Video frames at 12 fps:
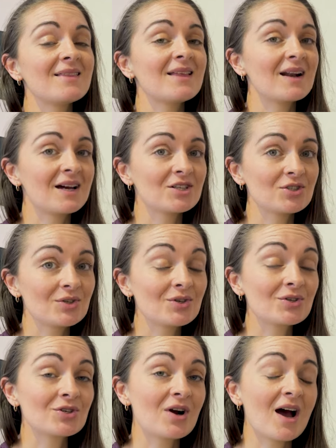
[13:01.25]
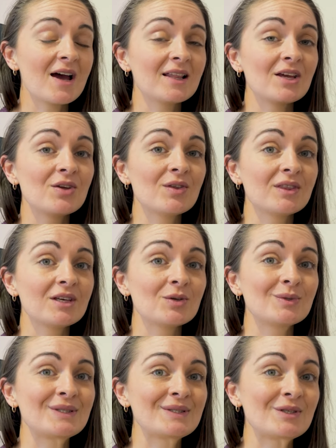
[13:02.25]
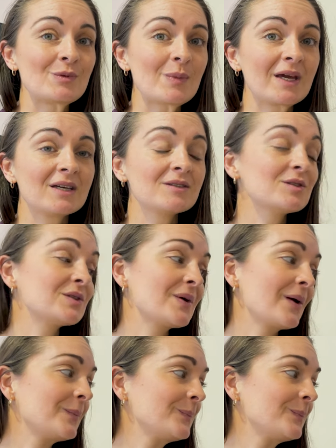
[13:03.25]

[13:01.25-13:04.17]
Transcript: that I should try that you think would suit me. So